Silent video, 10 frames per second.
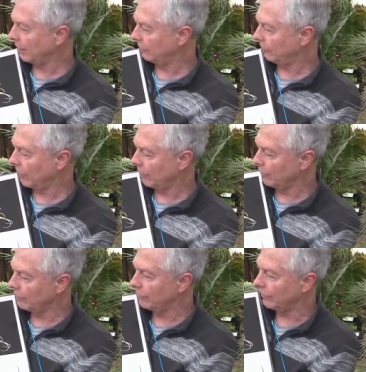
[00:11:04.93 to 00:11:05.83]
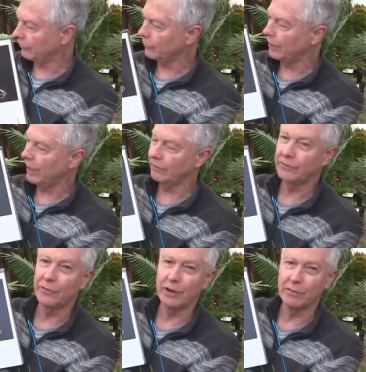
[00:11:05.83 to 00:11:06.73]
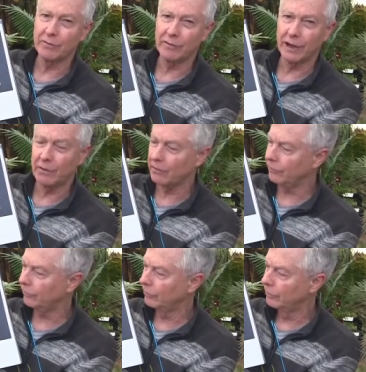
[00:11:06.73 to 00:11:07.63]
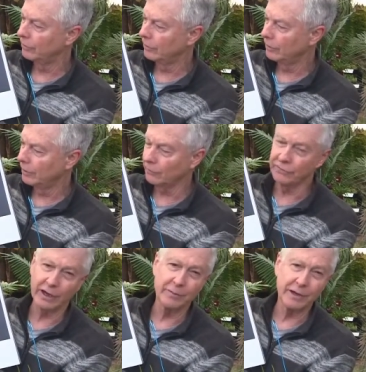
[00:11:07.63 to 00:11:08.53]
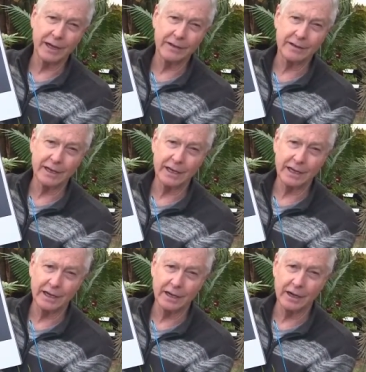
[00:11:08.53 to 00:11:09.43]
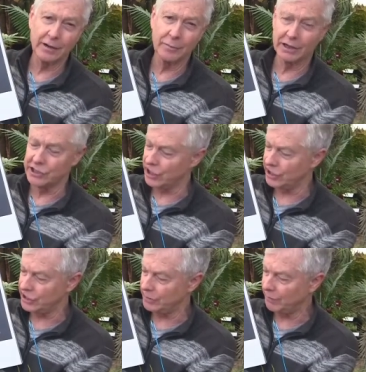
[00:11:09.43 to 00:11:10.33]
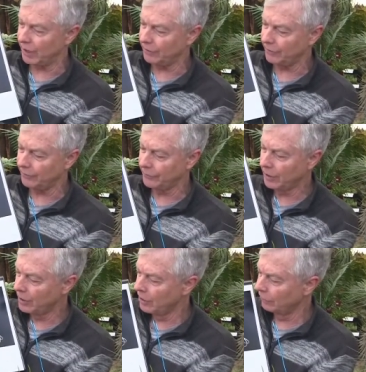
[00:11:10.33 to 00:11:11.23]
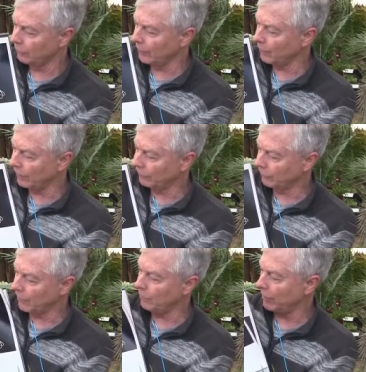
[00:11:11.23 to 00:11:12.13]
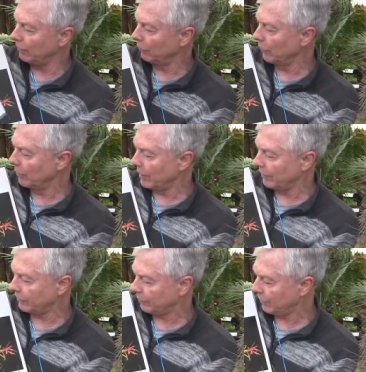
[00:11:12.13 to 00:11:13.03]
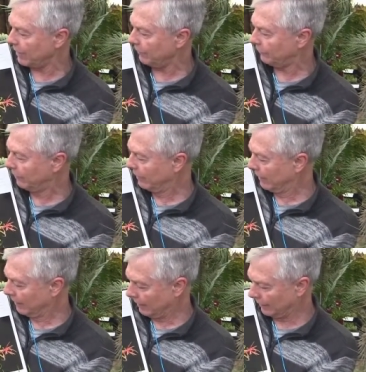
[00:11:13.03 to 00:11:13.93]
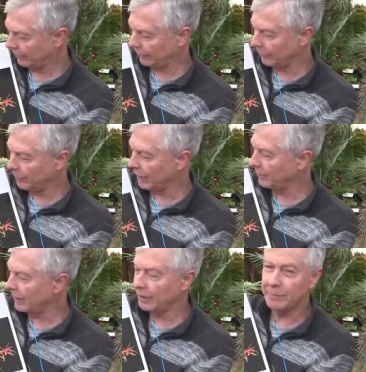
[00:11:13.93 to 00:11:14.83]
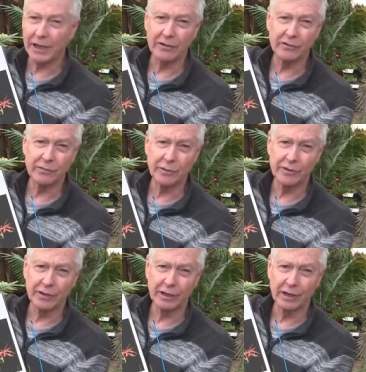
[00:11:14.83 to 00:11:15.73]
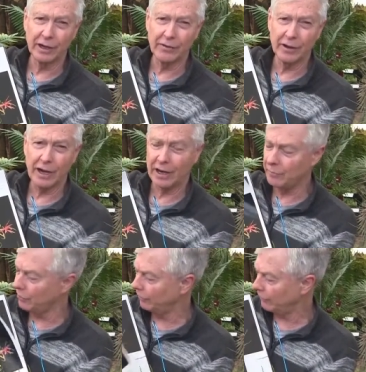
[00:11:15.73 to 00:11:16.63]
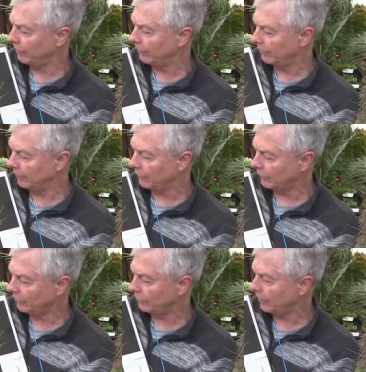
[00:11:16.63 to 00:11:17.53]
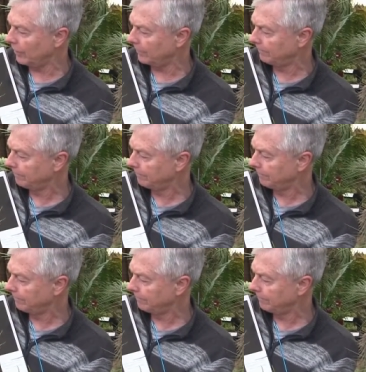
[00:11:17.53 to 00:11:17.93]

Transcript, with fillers: is another one. This one has fragrant flowers. It was named in 1889 by J.G. Baker. So anyway, it's a great way to learn about the plants. And then there are many, many pages with the, uh, the hybrids and the different uh,